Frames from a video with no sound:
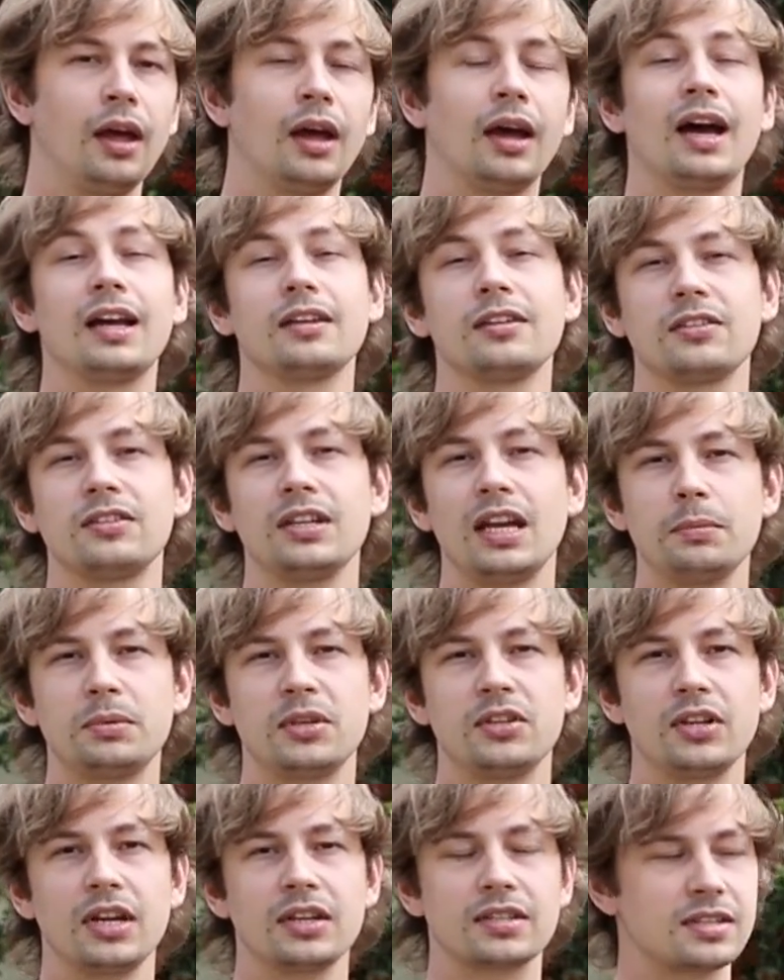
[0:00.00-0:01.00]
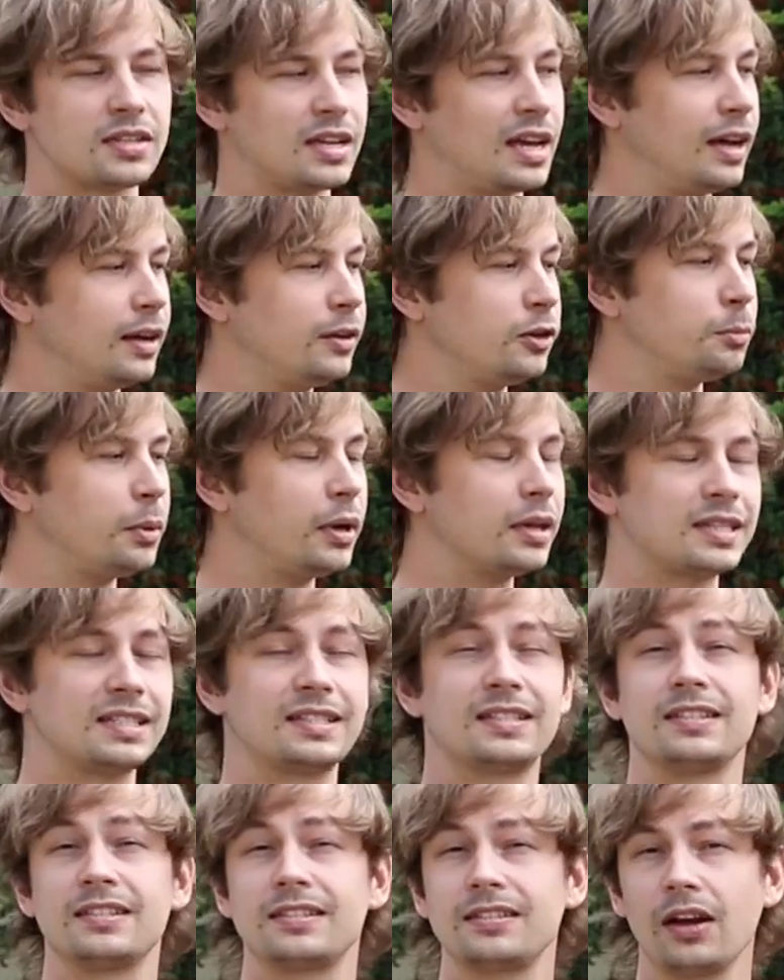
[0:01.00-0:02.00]
As its name suggests, it's a handlebar that's
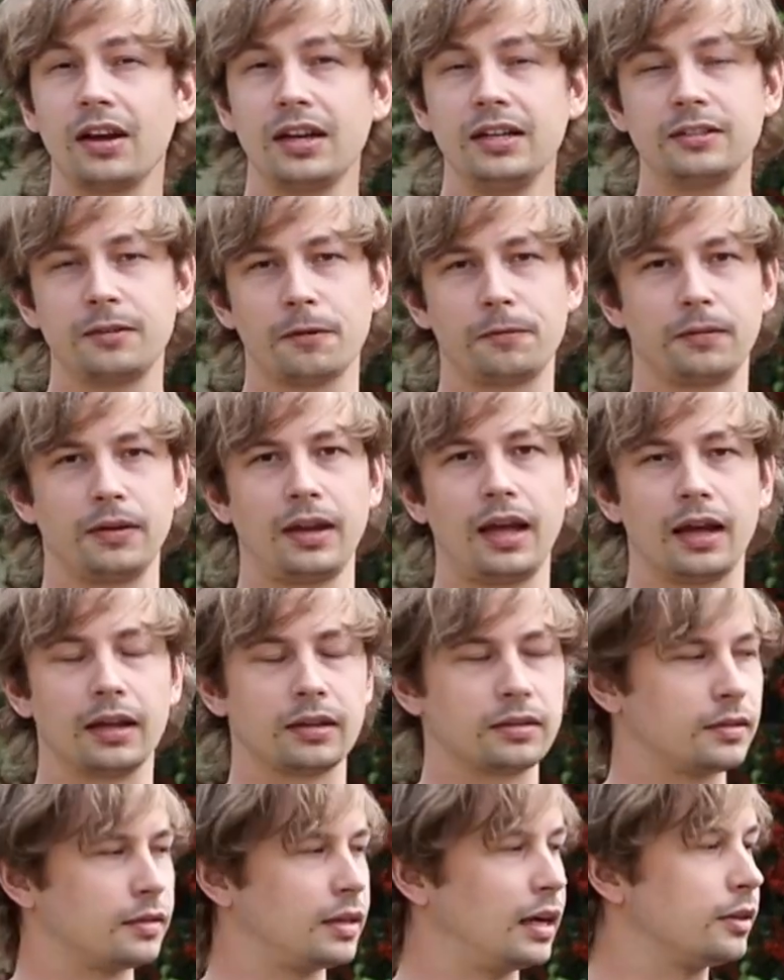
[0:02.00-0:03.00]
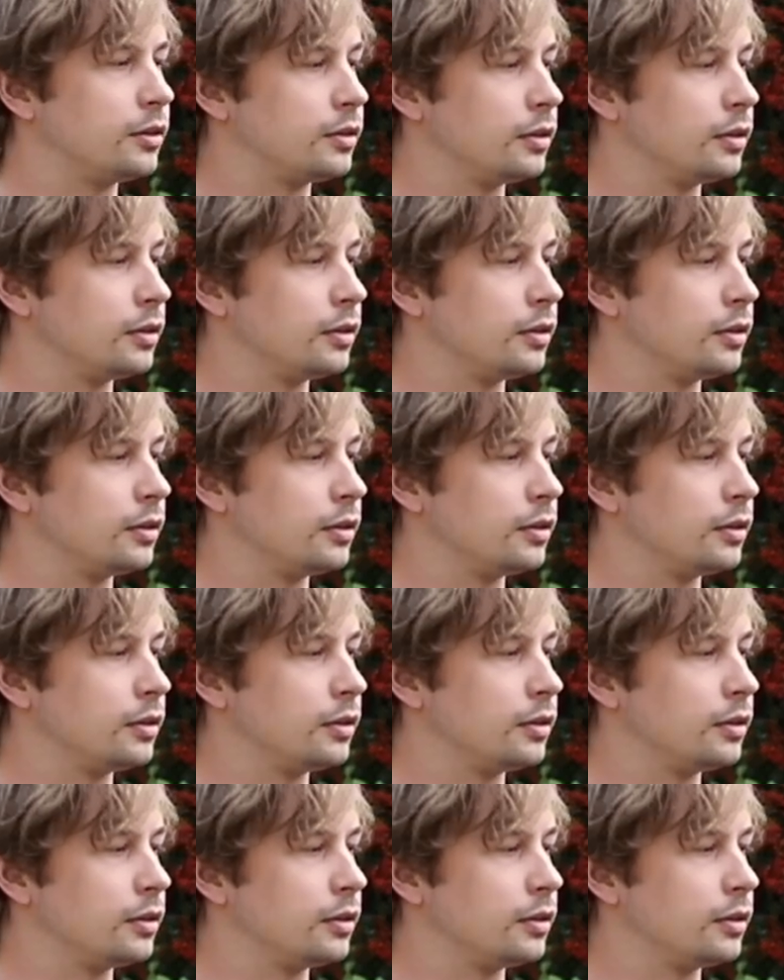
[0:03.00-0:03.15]
designed to flex thanks